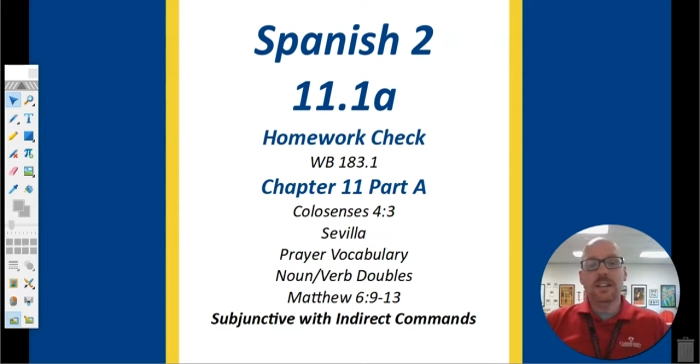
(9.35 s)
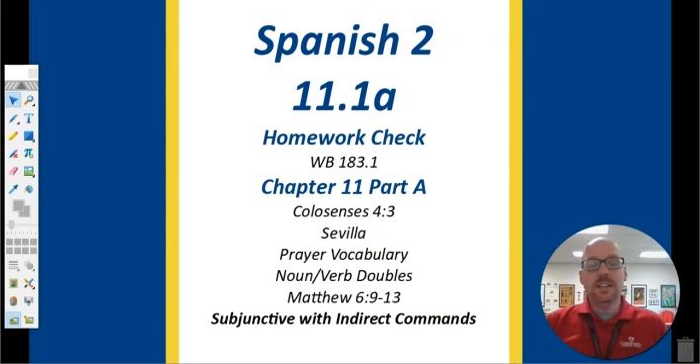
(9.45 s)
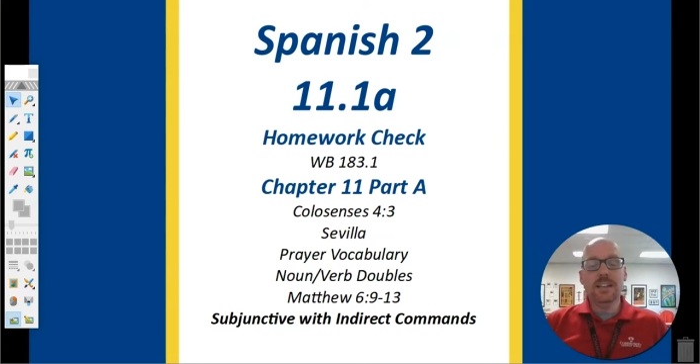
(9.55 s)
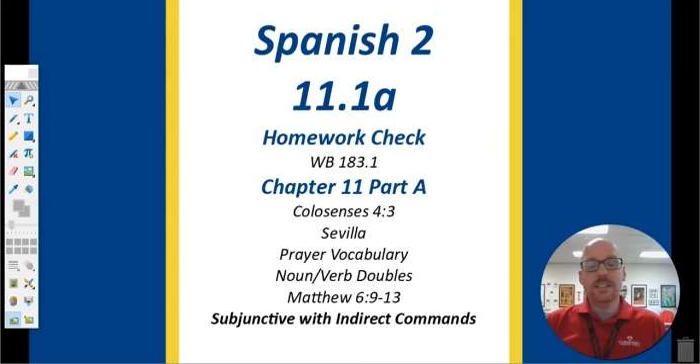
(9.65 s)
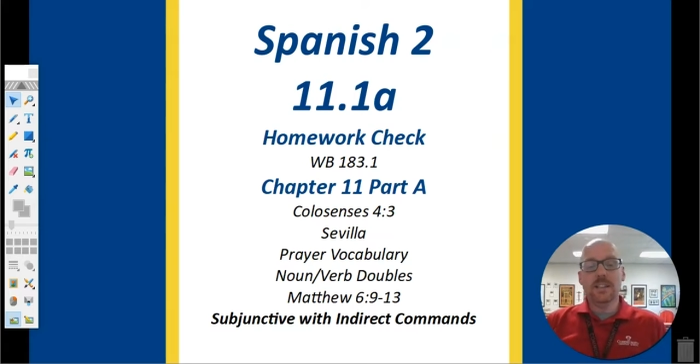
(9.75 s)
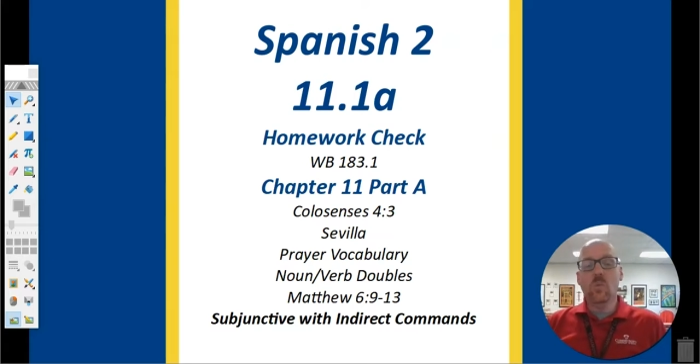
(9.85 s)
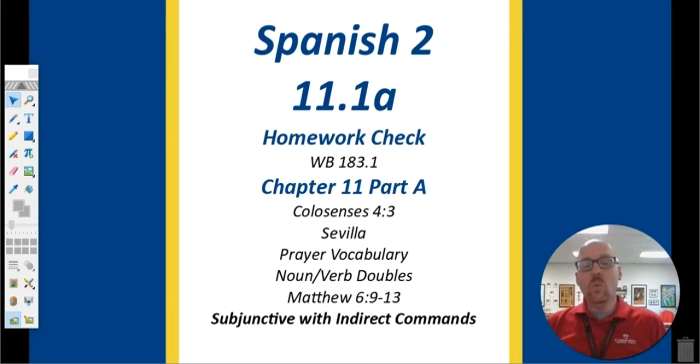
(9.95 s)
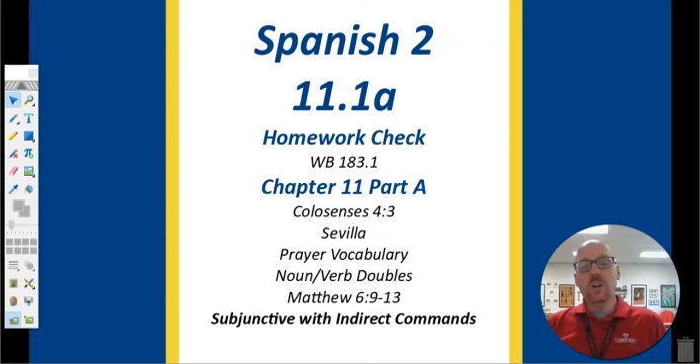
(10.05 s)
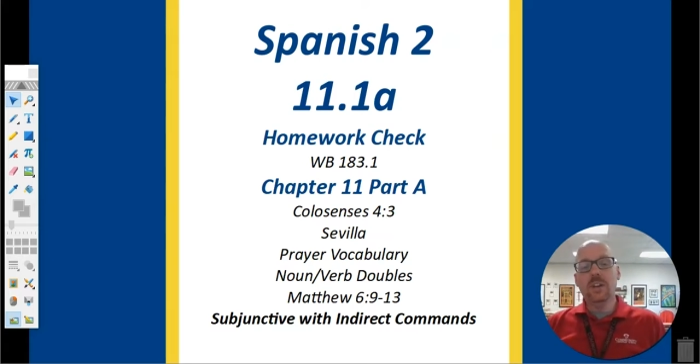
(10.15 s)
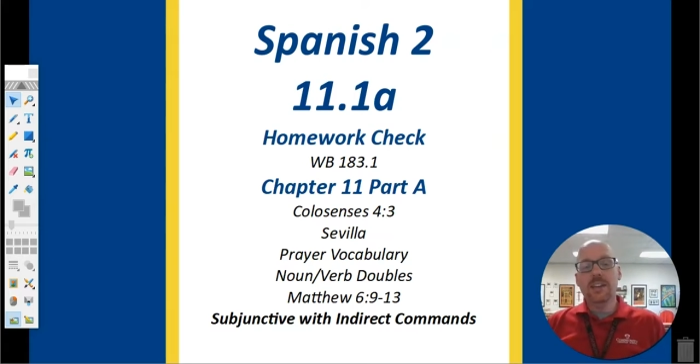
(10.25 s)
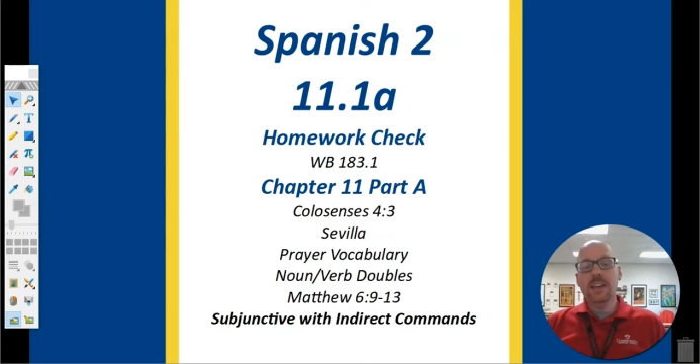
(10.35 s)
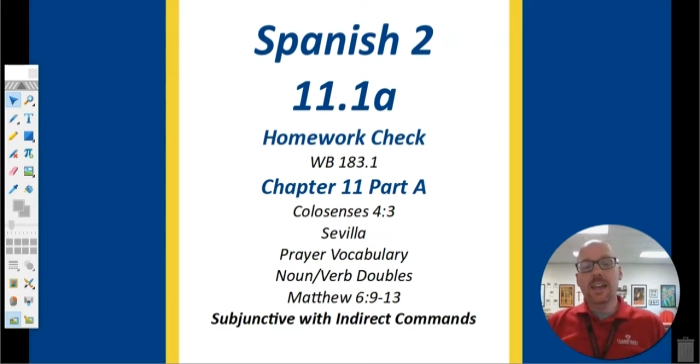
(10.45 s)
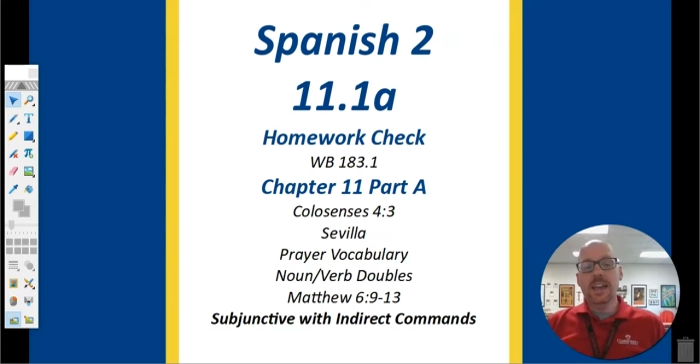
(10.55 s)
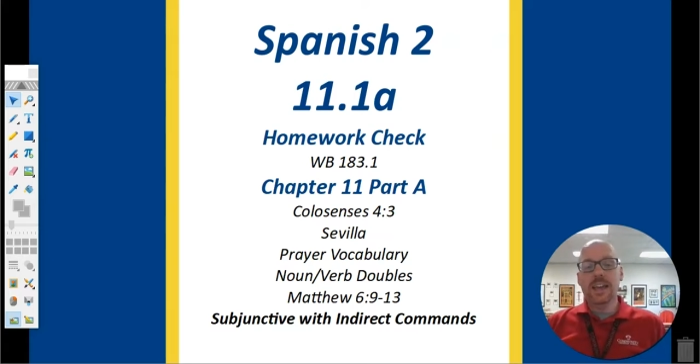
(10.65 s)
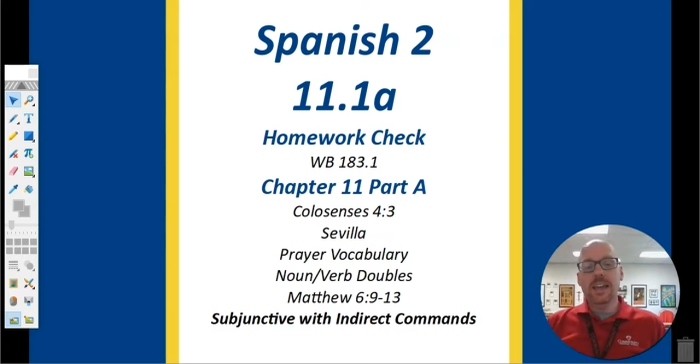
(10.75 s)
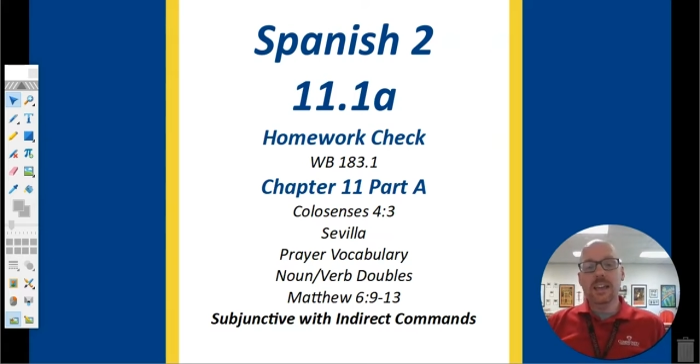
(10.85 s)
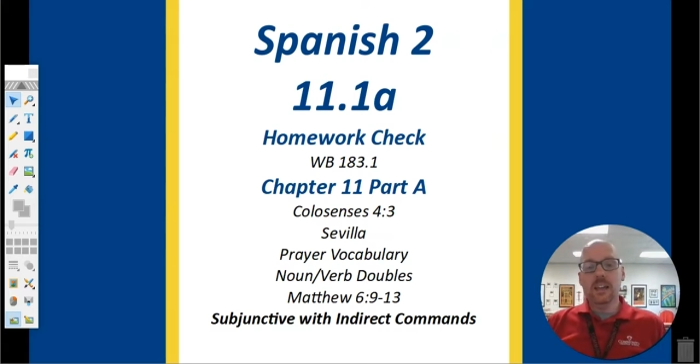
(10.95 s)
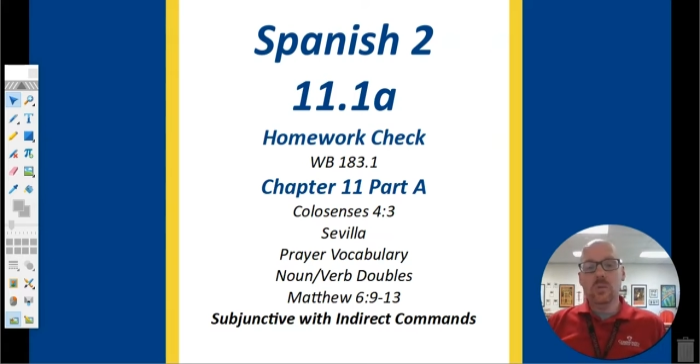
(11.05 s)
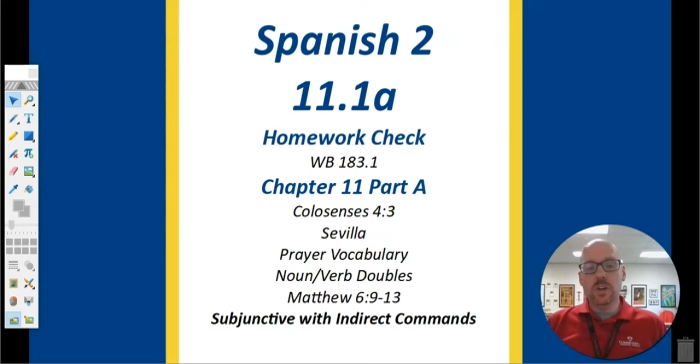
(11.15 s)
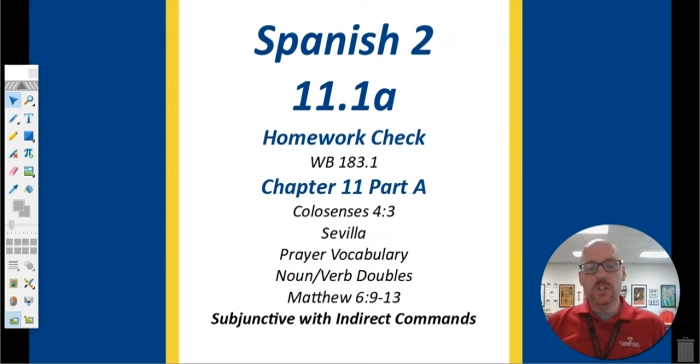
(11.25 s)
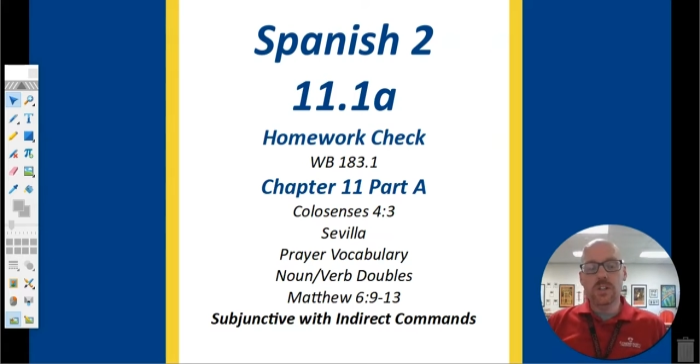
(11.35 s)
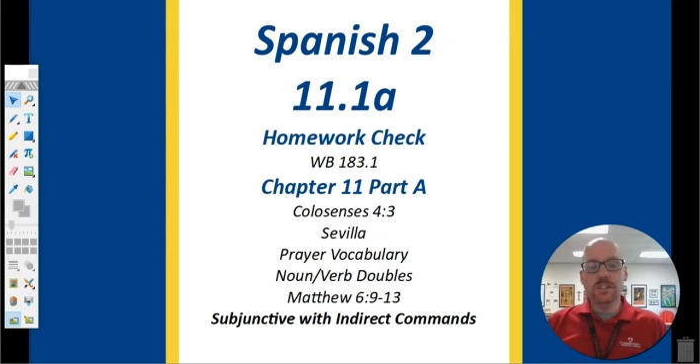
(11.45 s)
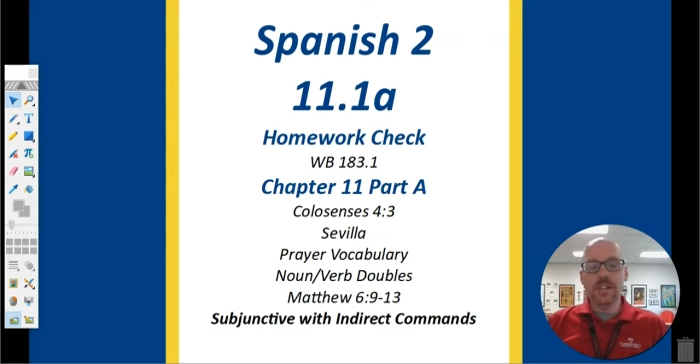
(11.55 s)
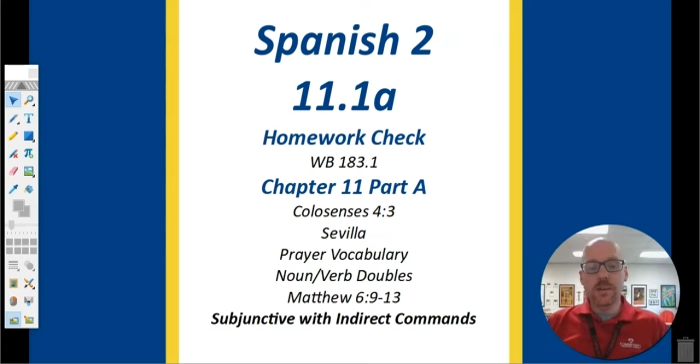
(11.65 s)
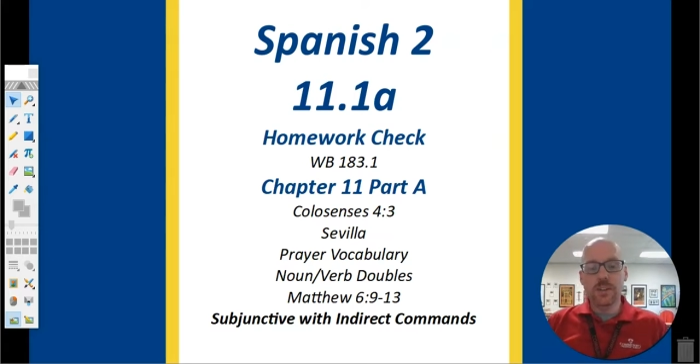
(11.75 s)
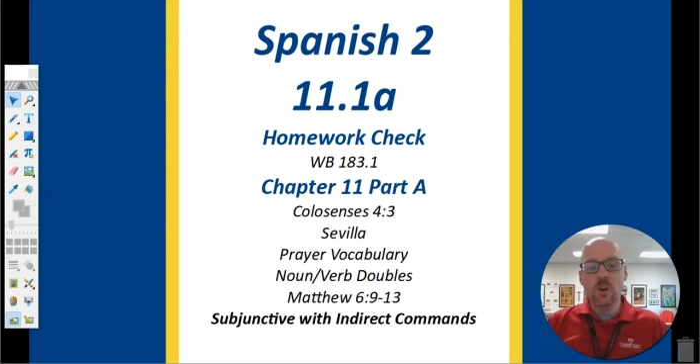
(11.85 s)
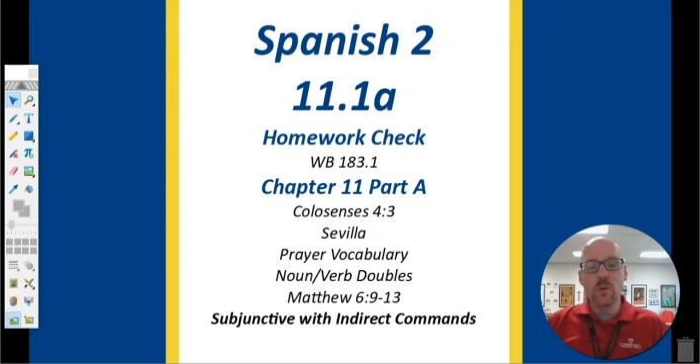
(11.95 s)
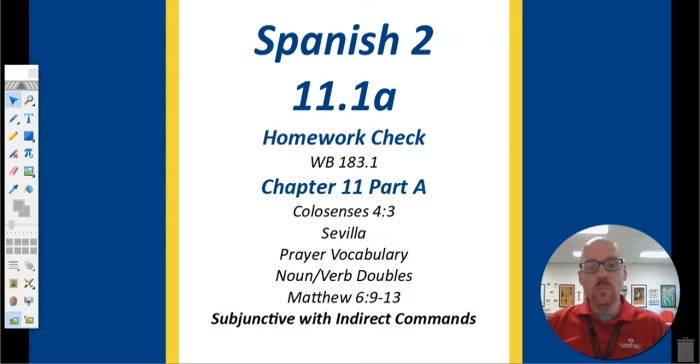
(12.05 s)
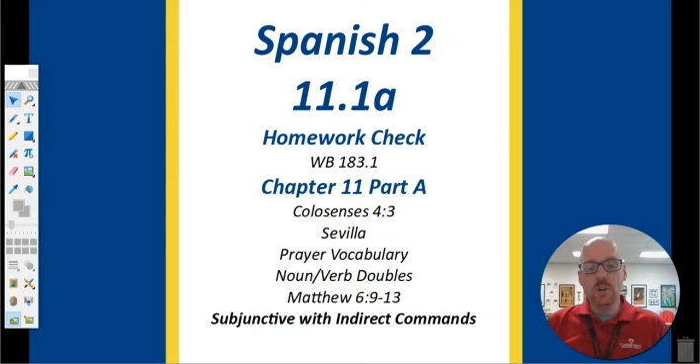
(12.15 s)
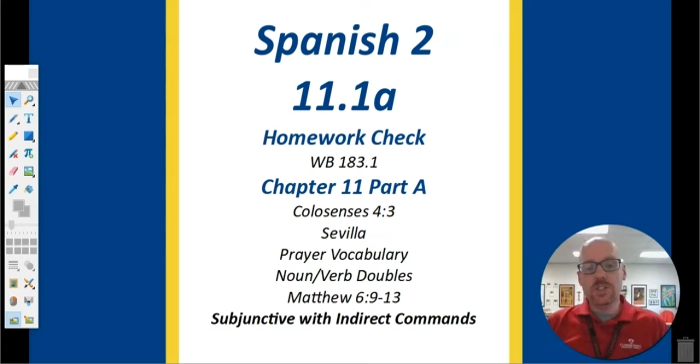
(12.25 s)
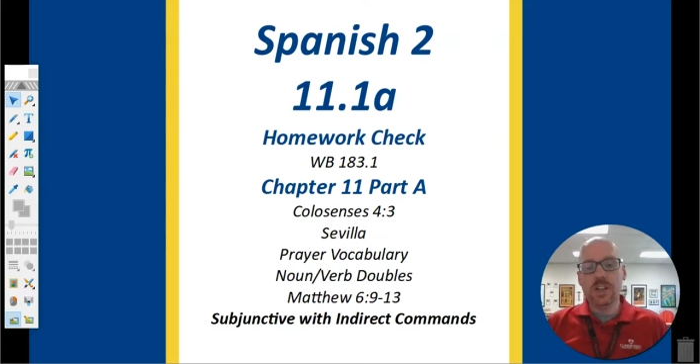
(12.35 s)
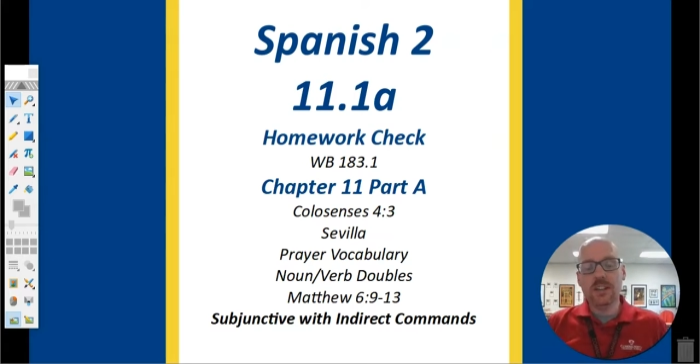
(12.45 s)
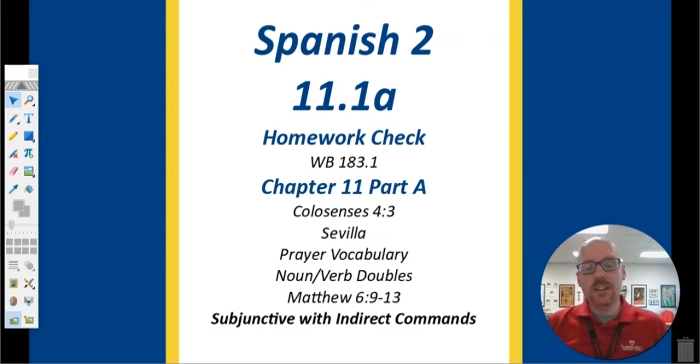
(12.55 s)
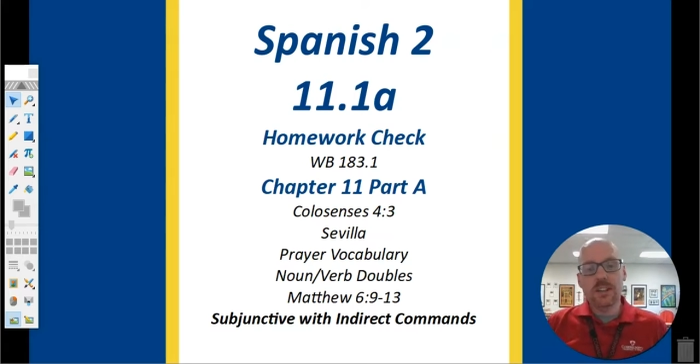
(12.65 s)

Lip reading: lesson 1A. We're going to start today with our homework check.